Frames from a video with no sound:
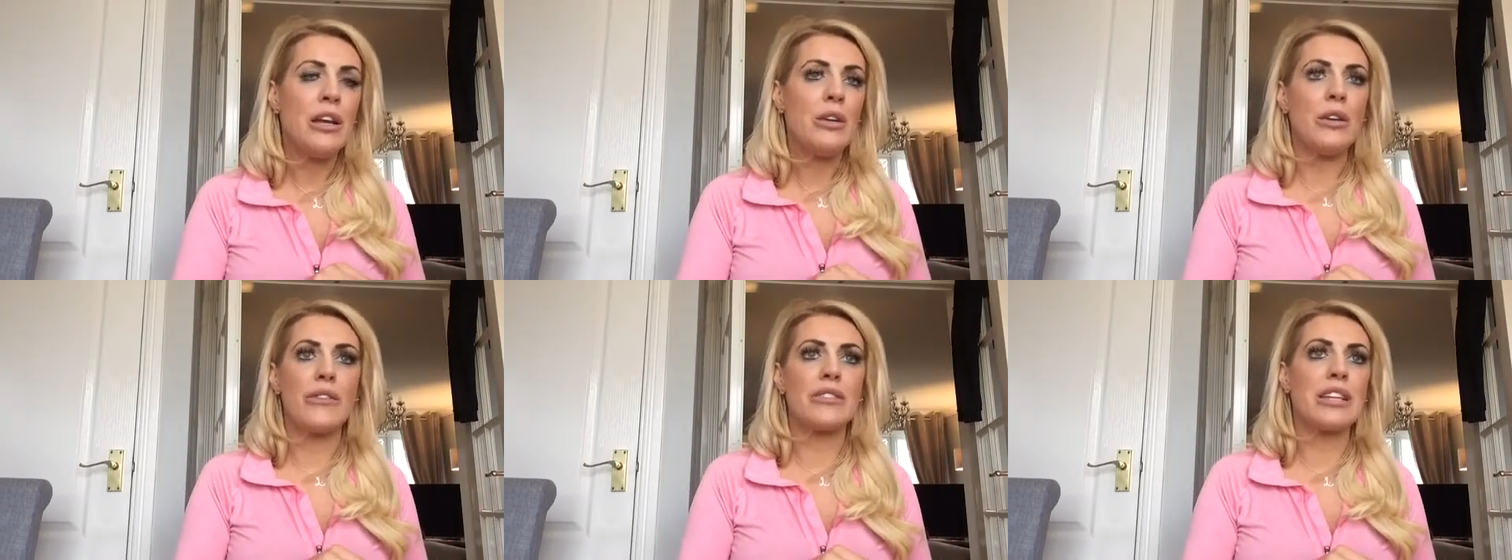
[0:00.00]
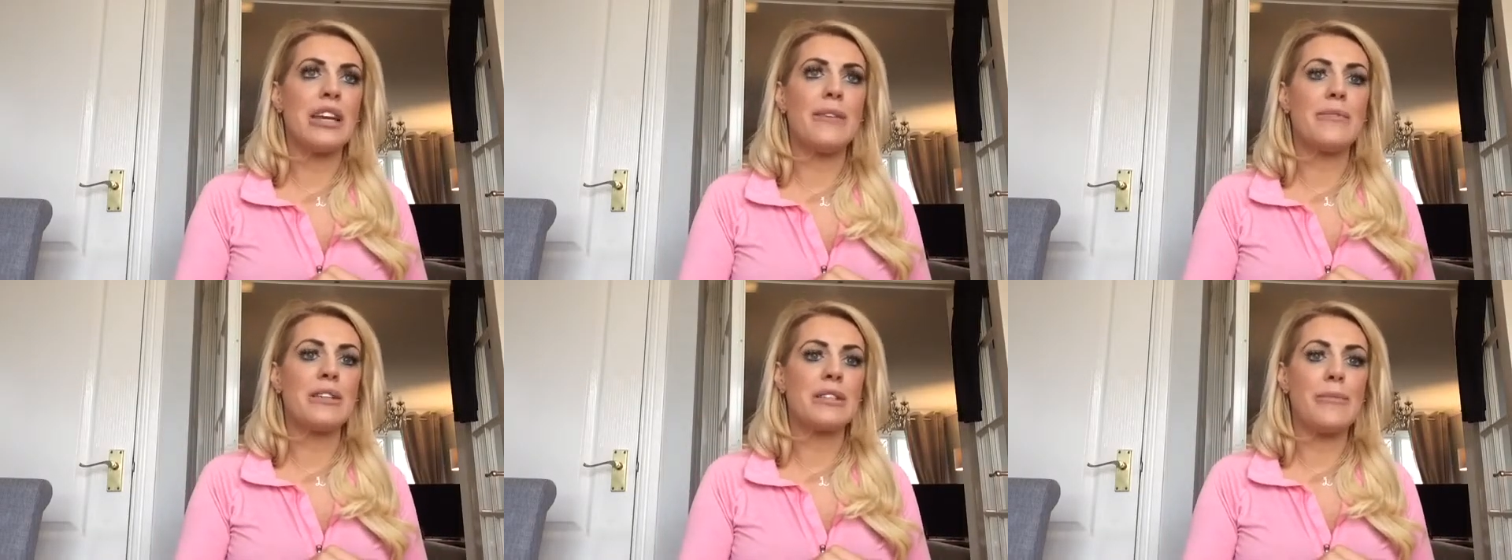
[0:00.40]
You have
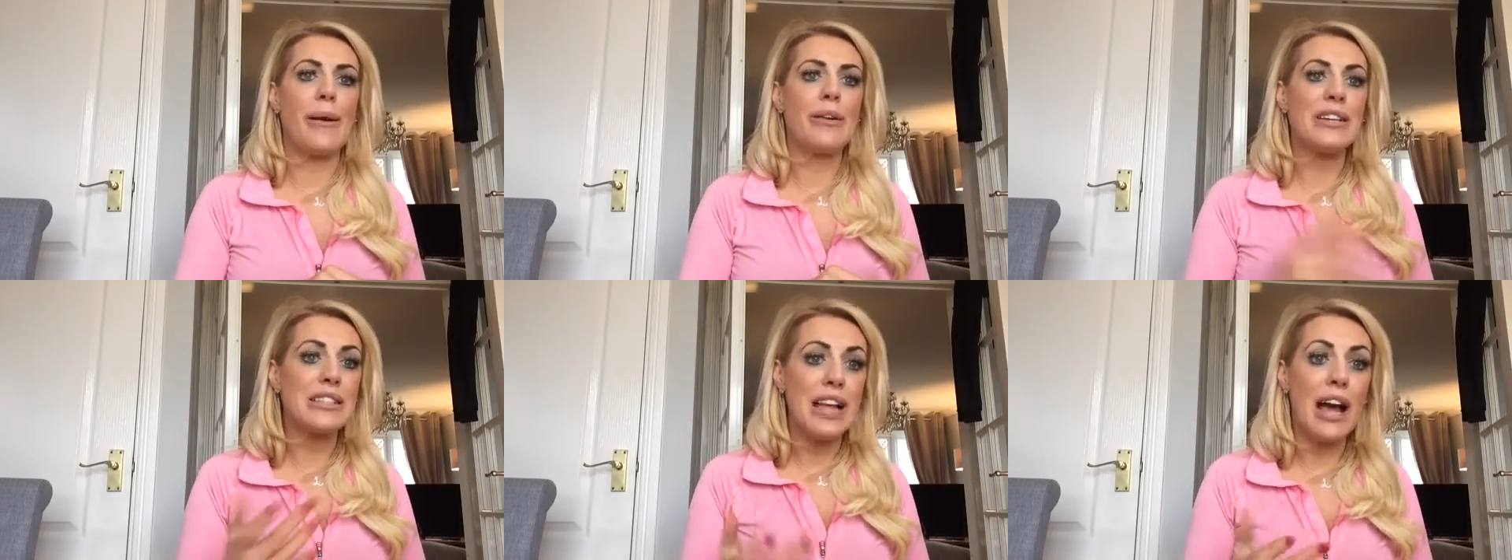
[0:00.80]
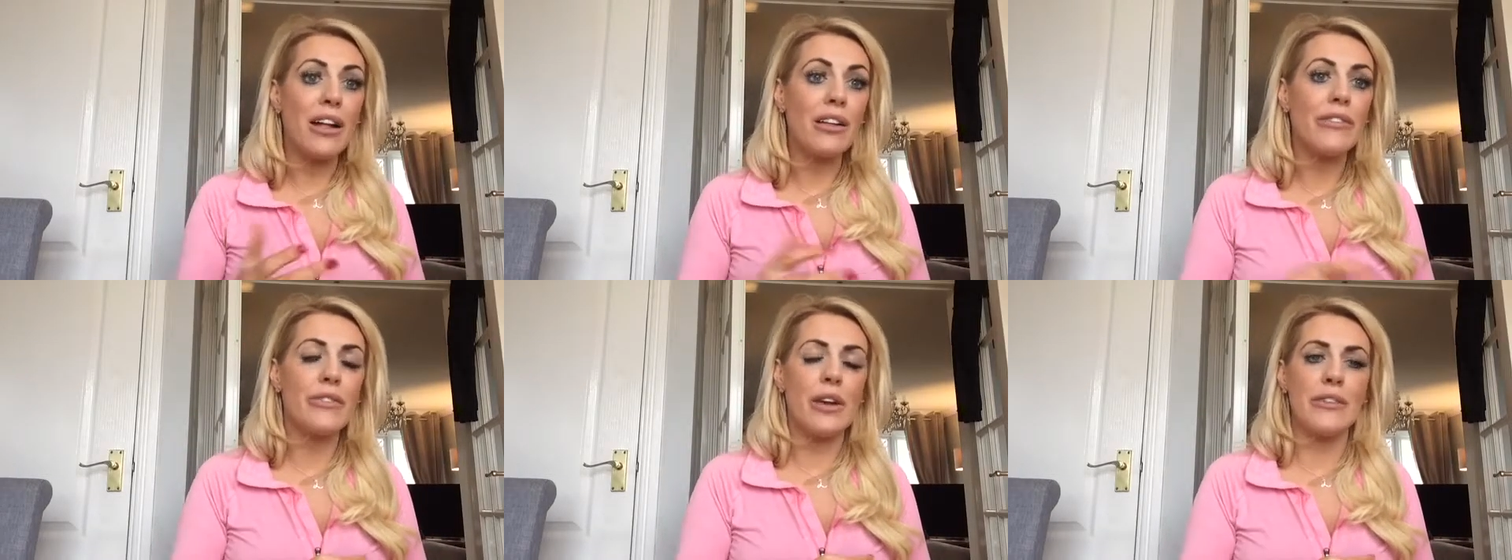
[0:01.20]
schemas about
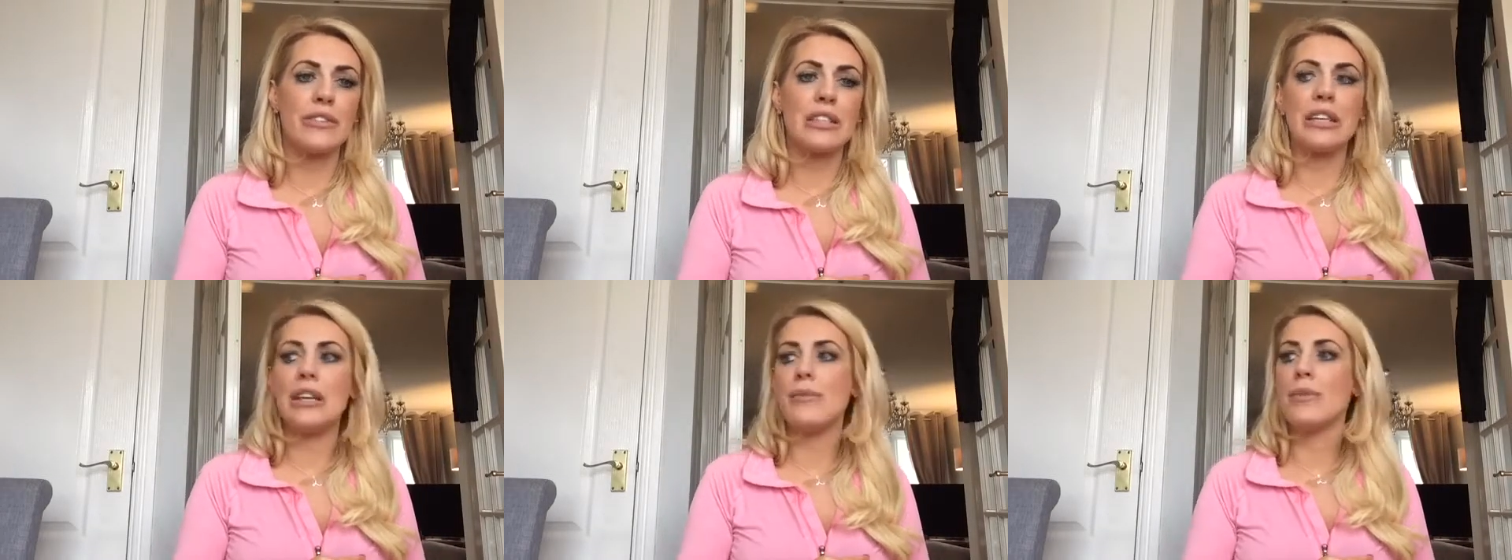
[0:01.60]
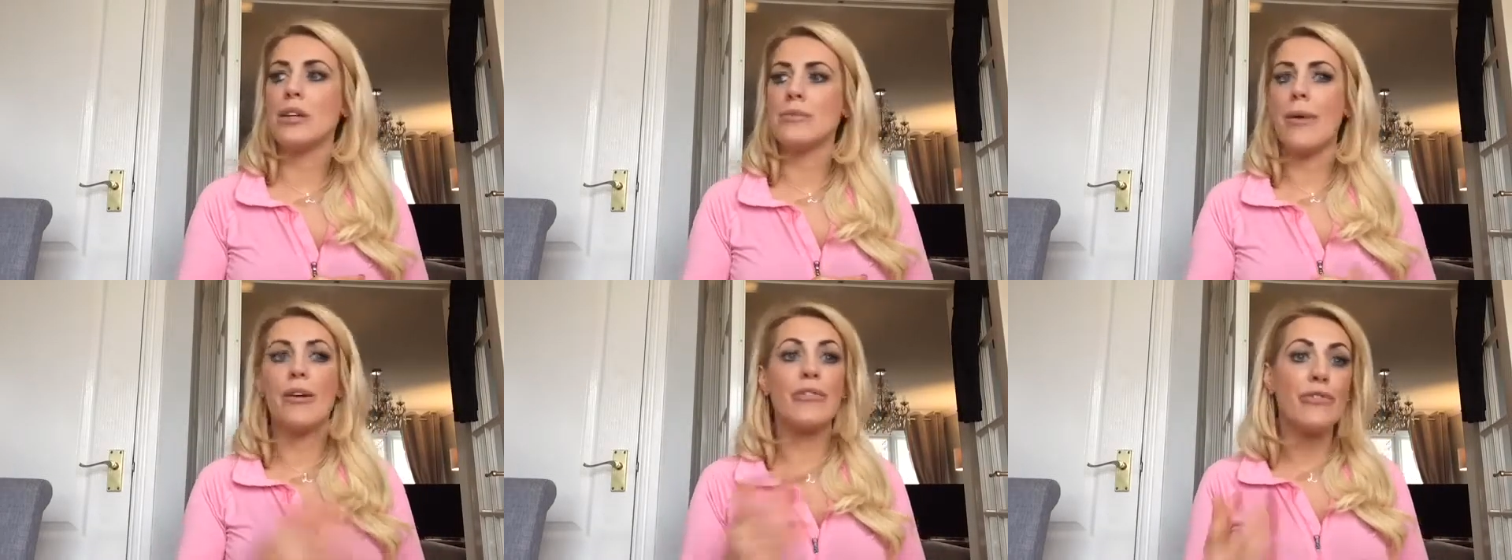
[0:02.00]
yourself, you have schemas
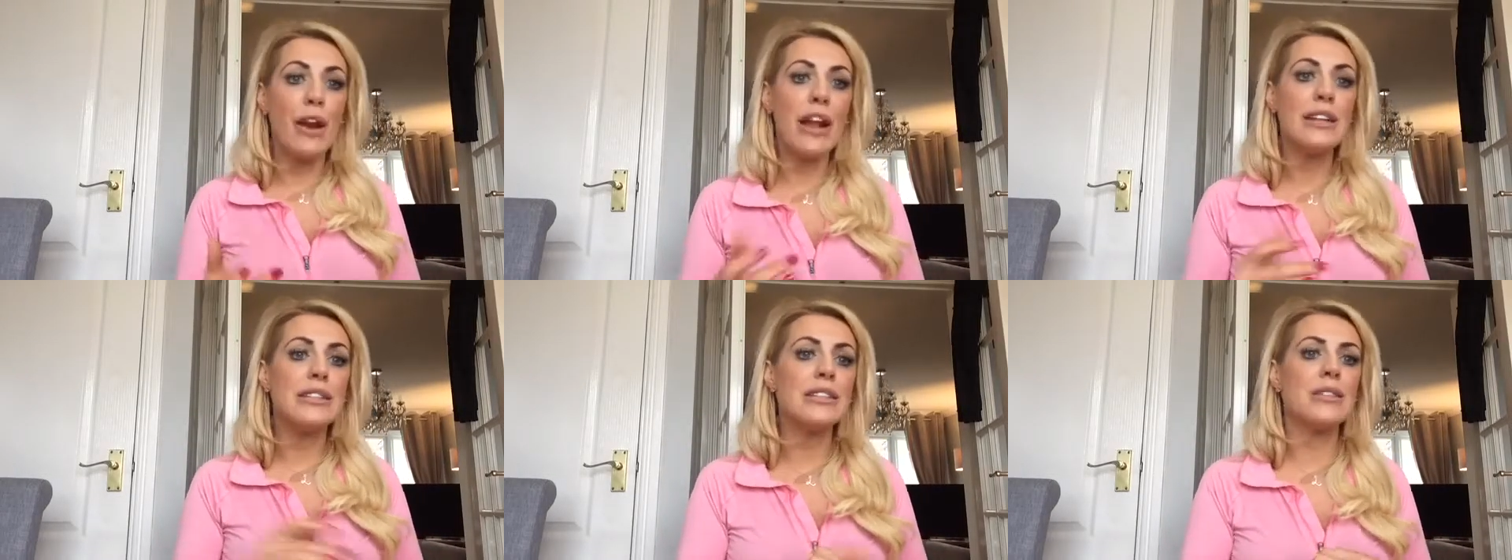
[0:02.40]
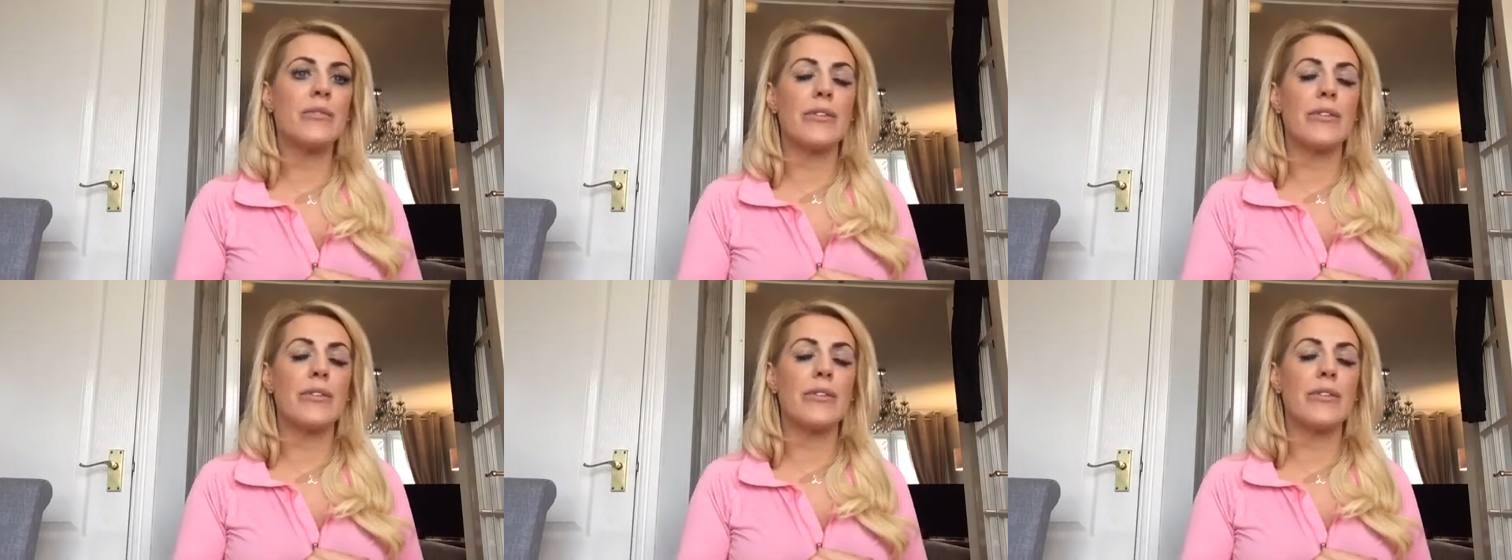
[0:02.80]
about your friends,